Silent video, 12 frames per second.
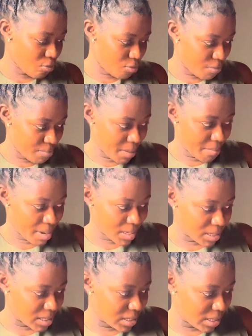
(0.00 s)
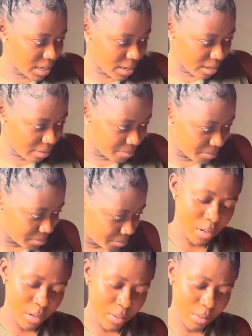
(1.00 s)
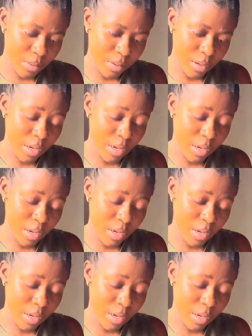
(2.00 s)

remember the year wow